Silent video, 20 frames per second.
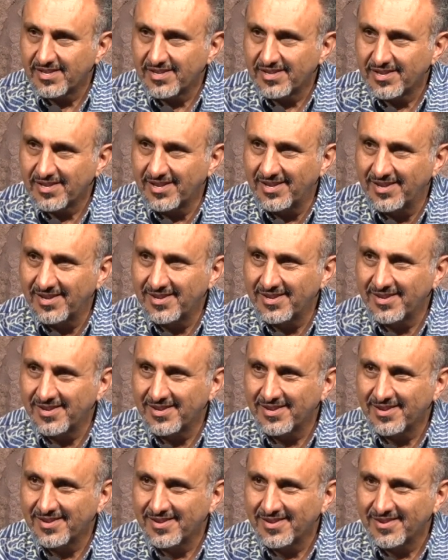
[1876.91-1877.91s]

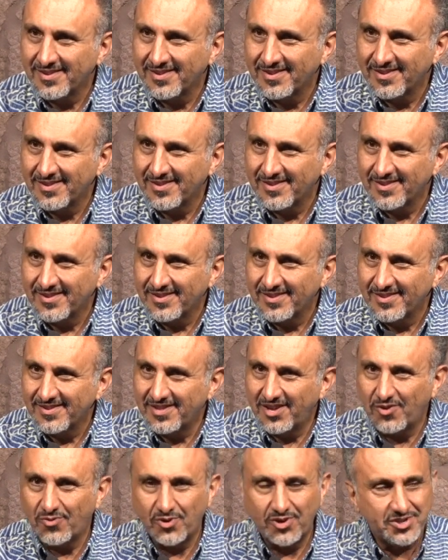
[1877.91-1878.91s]

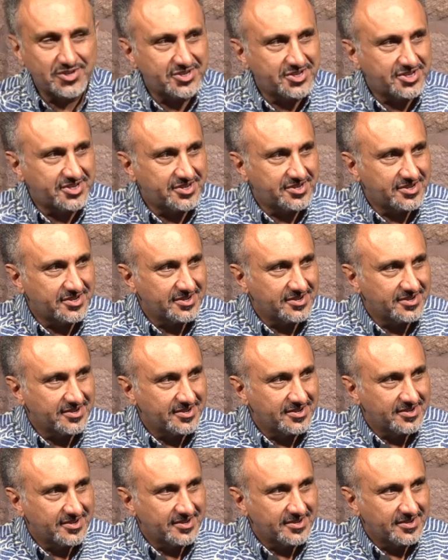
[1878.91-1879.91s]
In other words,
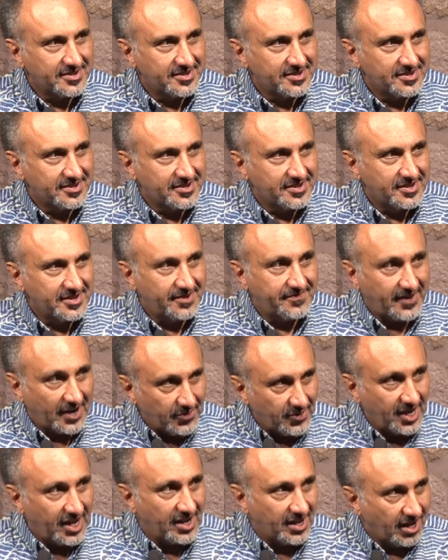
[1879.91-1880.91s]
if I
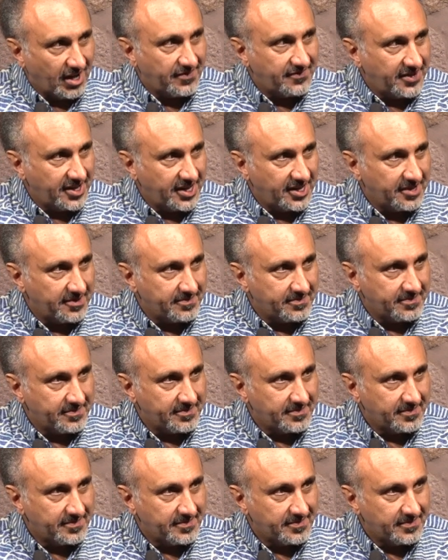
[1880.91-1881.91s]
really love him,
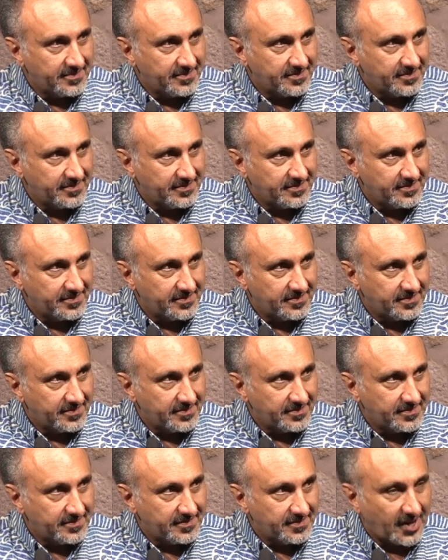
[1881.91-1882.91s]

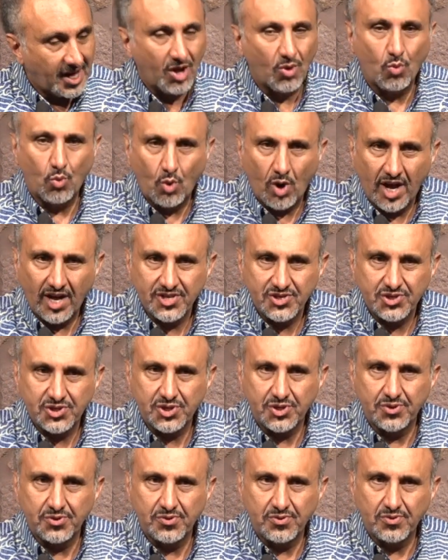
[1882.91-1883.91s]
I'll want
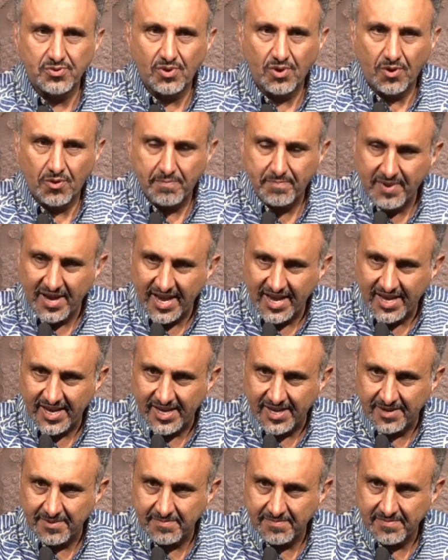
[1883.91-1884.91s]
to obey
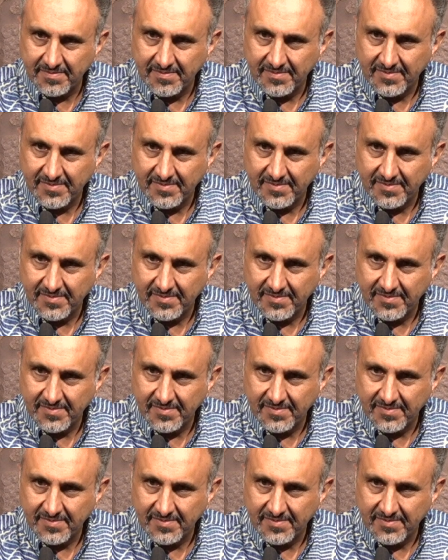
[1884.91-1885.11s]
him.